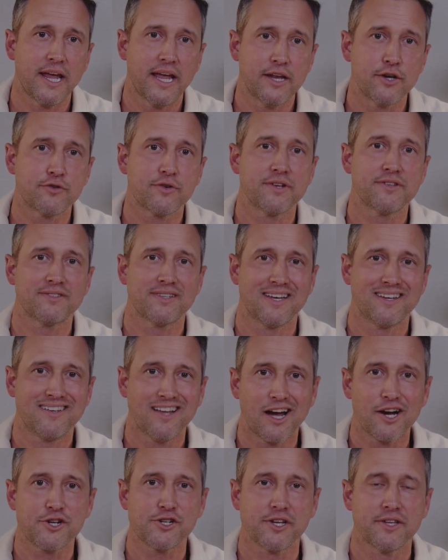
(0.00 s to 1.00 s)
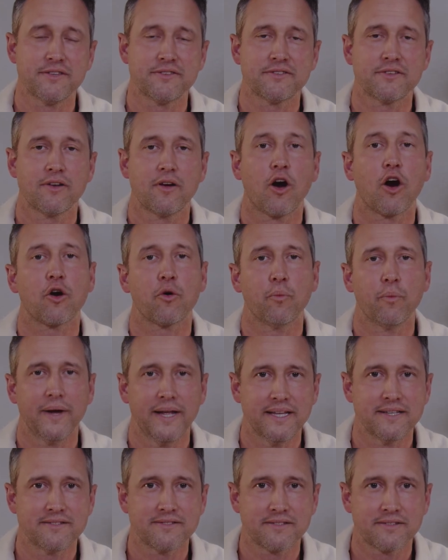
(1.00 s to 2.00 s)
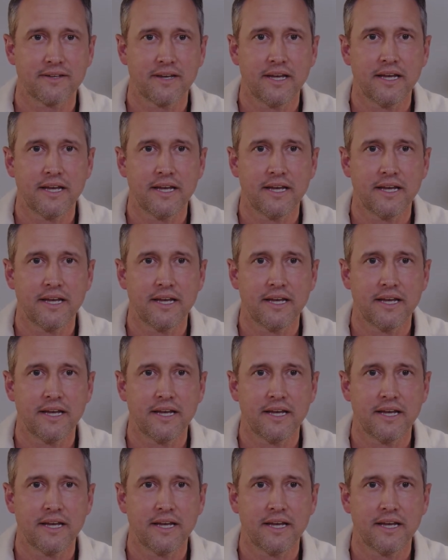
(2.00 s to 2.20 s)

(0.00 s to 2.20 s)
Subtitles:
interest deductions are wins,